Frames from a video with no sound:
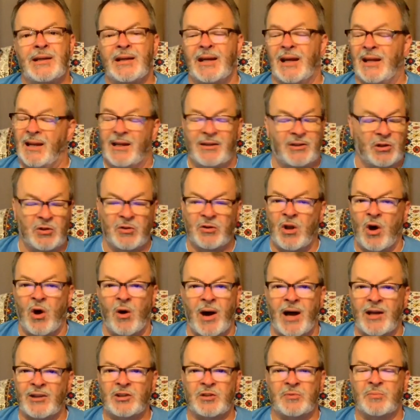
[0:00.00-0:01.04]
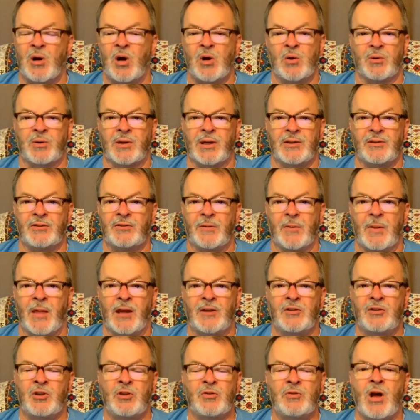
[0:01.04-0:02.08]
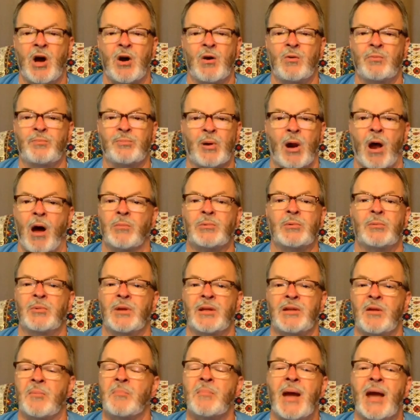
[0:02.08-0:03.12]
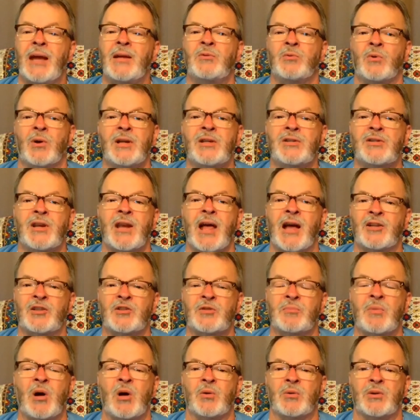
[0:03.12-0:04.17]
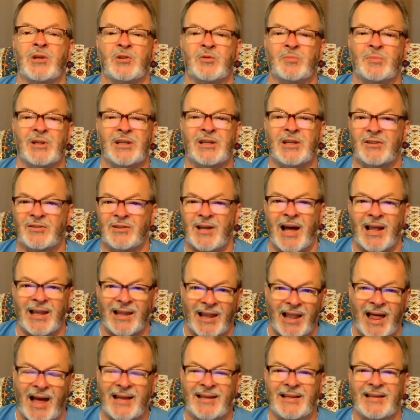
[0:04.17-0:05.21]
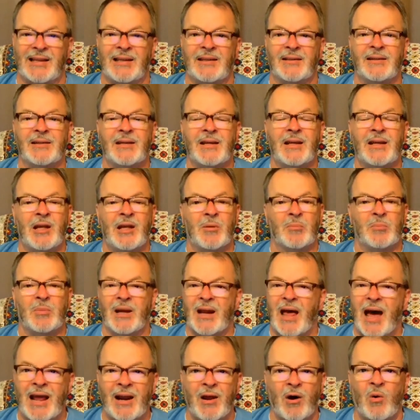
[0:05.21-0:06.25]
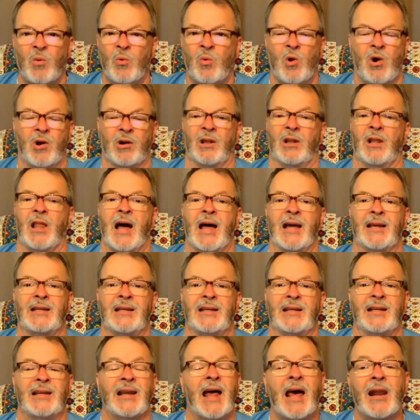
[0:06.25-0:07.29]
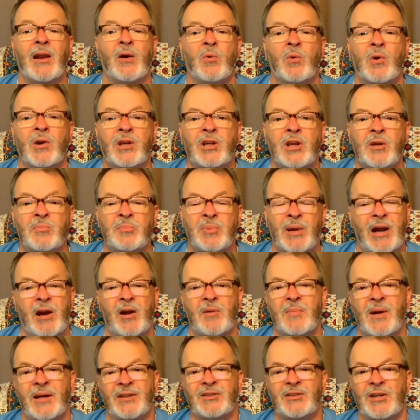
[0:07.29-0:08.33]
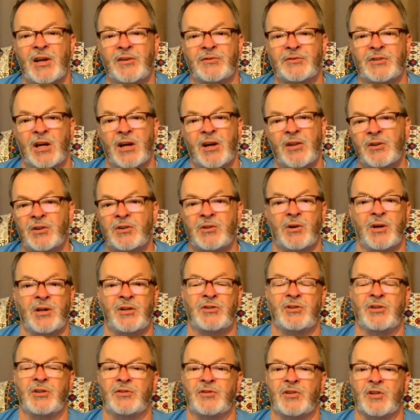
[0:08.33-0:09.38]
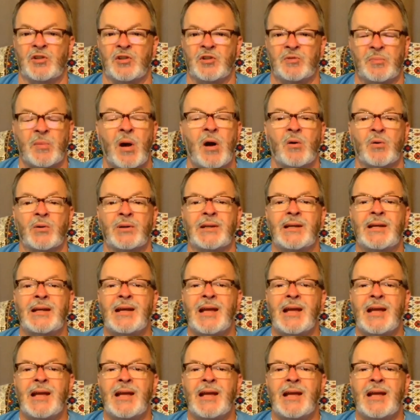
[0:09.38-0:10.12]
And you know I smoke, and you know probably the main reason I smoke is because I like it. But I don't want to like it, and I don't want to compare myself to other Christians that smoke.